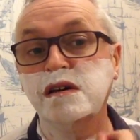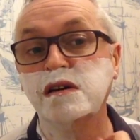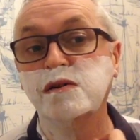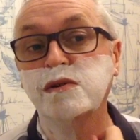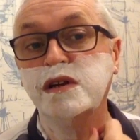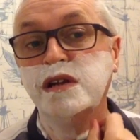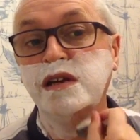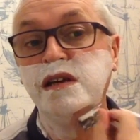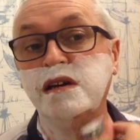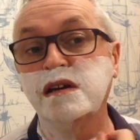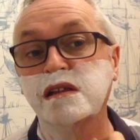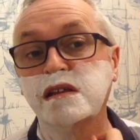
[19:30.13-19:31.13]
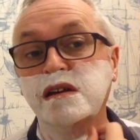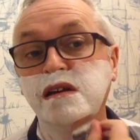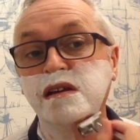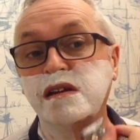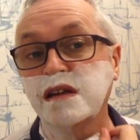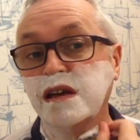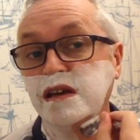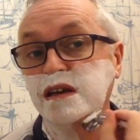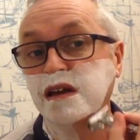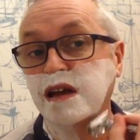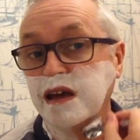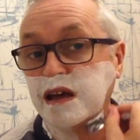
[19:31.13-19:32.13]
You can hear that it's taking
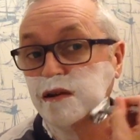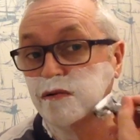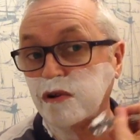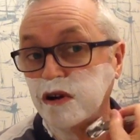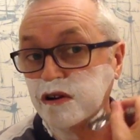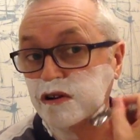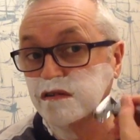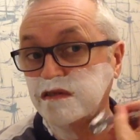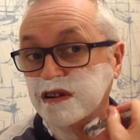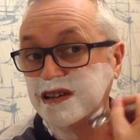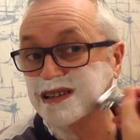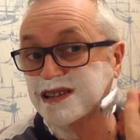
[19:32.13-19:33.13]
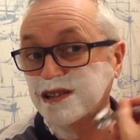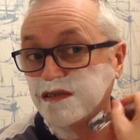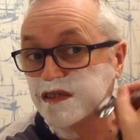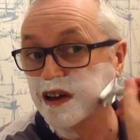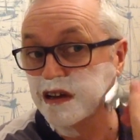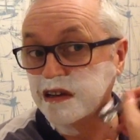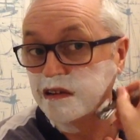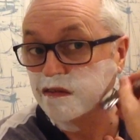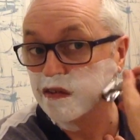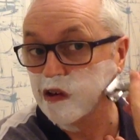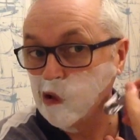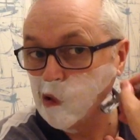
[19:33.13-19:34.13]
the hair right off, and it is effective.